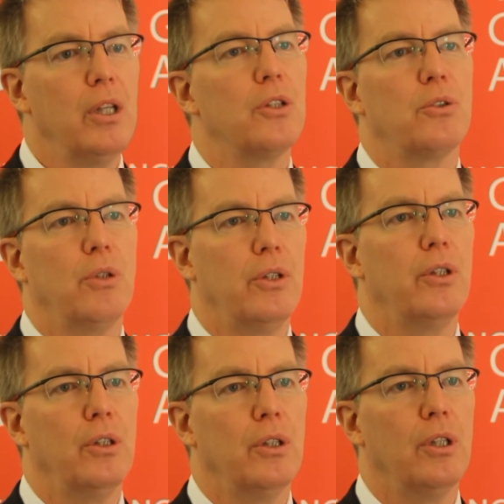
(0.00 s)
industries
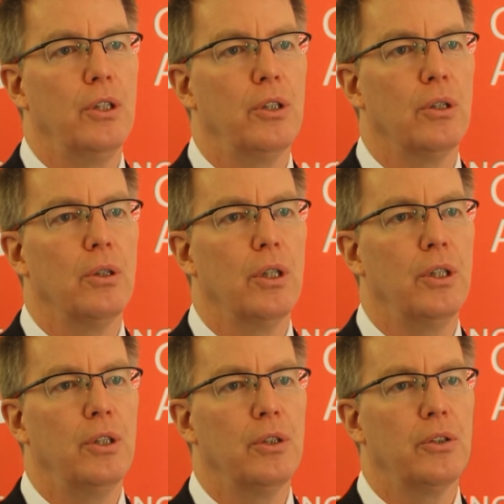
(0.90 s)
in
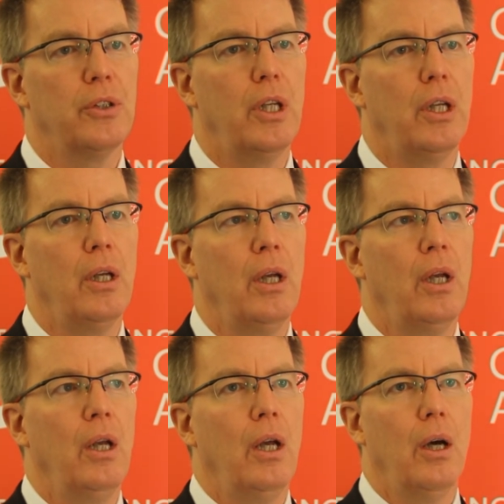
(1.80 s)
your city.
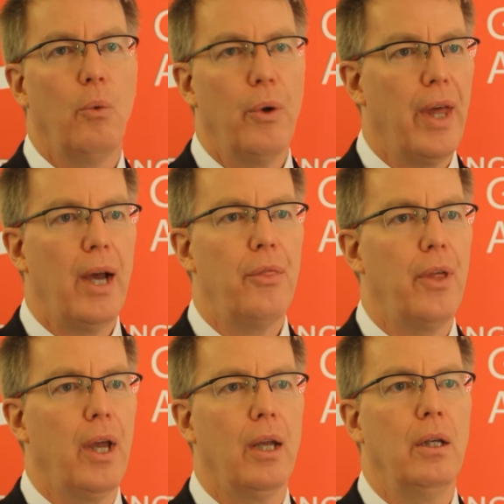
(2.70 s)
Without
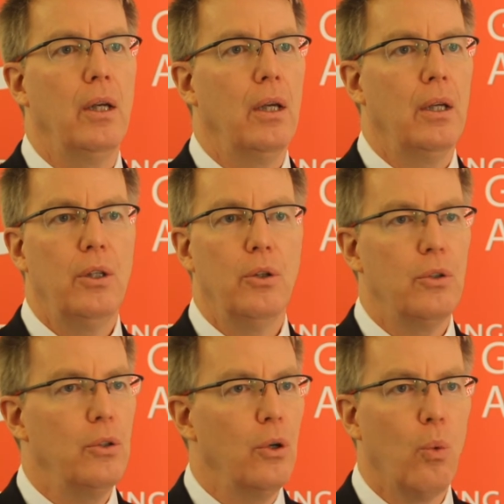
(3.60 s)
that,
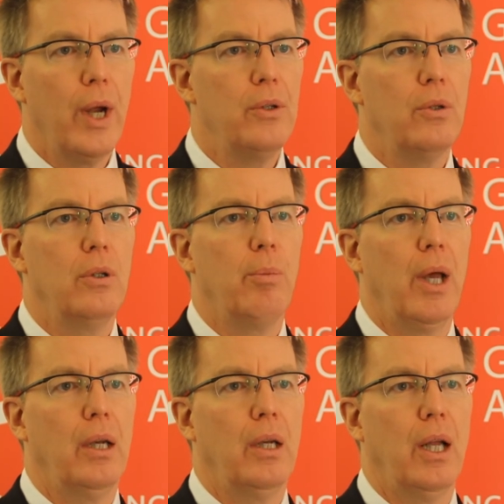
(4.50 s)
you're way too
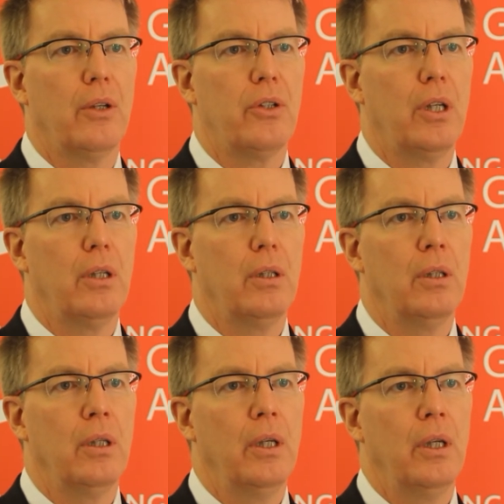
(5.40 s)
dependent on a
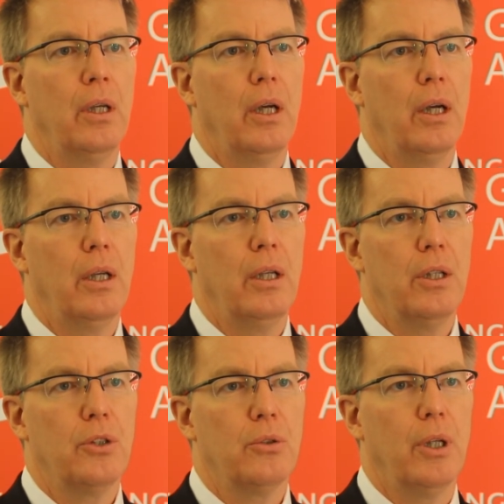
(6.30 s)
single
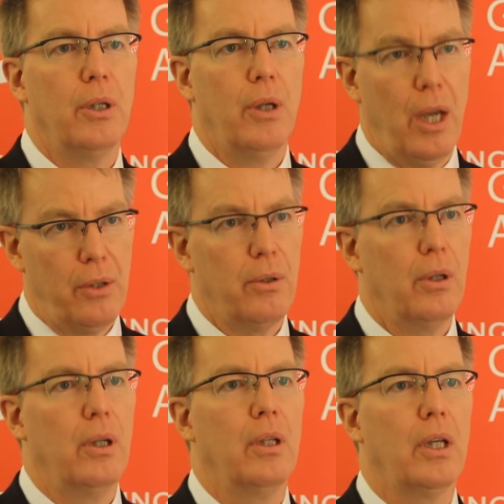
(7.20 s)
industry, as
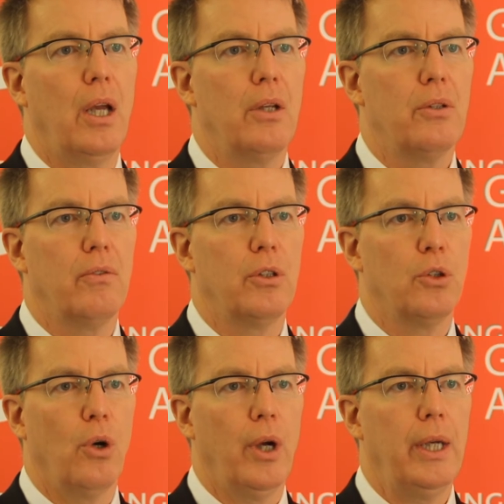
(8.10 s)
in the case of
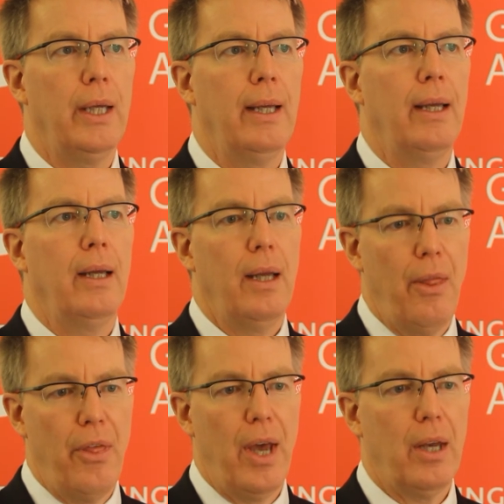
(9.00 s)
Detroit,
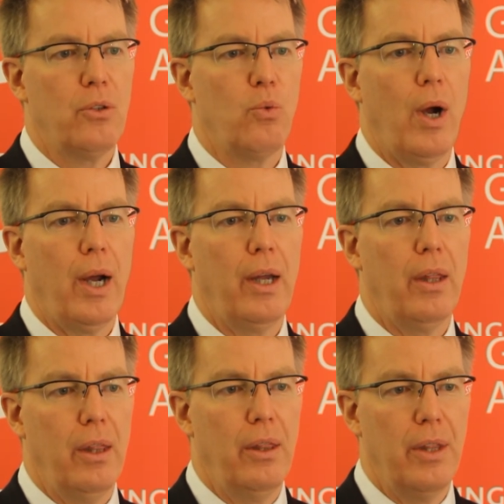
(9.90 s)
and that is why
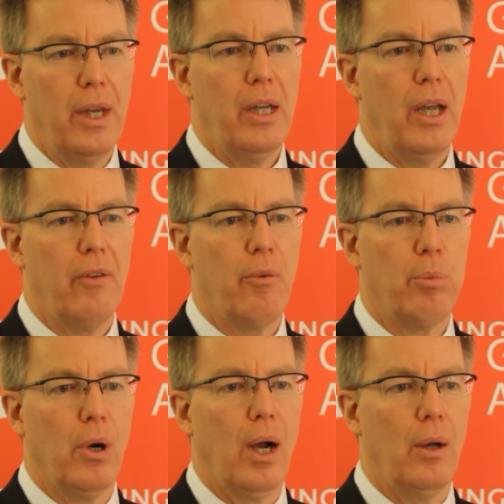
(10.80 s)
they have a
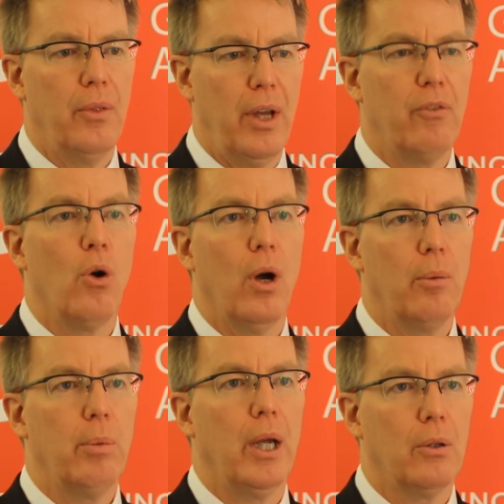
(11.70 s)
pro they've
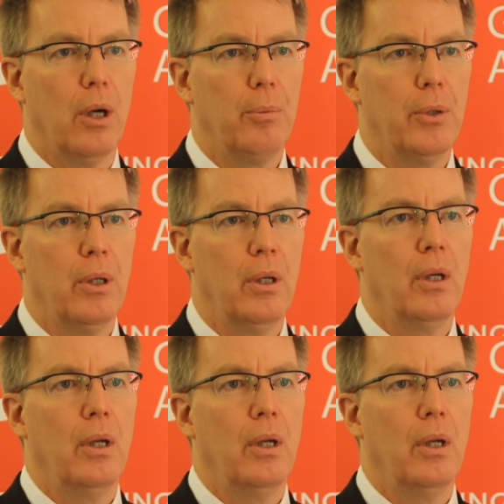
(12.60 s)
gone bankrupt